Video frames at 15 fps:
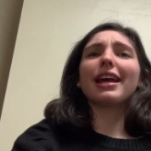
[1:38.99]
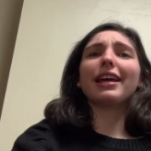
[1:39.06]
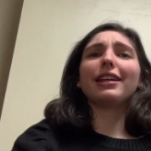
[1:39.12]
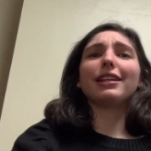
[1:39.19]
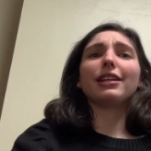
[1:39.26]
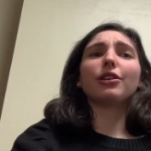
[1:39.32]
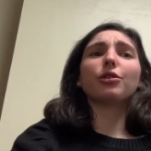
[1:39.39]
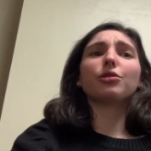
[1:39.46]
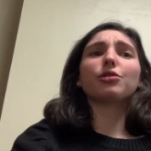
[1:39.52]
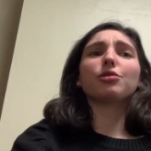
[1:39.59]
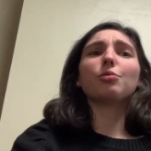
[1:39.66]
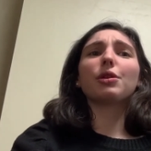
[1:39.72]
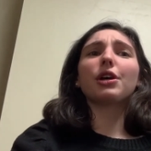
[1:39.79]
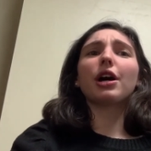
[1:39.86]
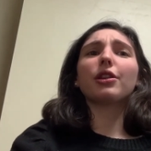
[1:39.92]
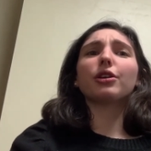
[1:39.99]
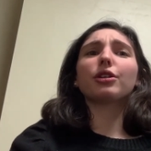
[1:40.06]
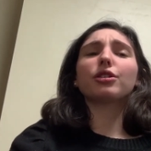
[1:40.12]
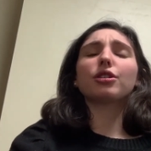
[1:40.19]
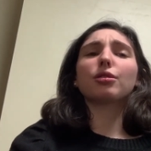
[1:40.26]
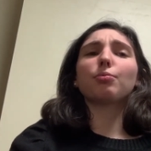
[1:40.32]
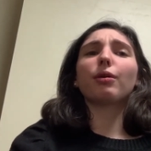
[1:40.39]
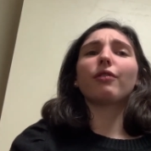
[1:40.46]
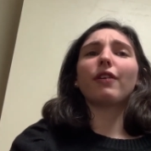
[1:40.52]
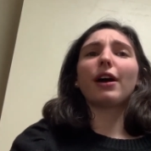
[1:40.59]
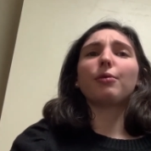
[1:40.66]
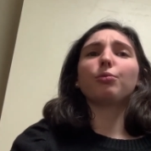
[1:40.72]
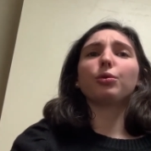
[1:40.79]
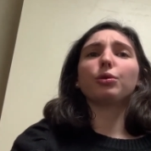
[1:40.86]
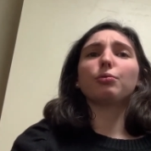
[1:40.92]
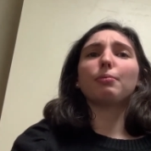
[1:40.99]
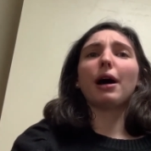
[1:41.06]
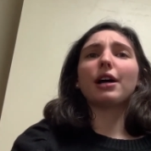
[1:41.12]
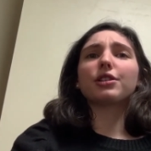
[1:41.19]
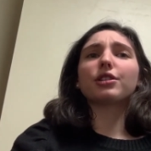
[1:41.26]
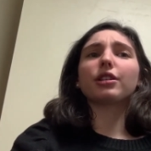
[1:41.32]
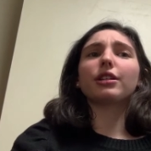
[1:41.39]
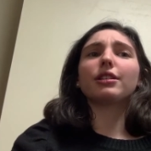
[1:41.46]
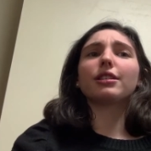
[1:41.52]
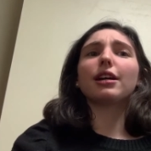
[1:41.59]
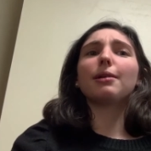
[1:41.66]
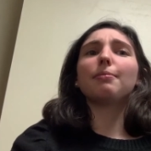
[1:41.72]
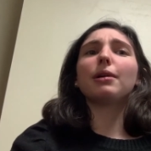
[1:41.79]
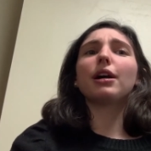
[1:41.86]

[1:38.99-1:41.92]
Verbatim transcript: and needles with others to prevent wound botulism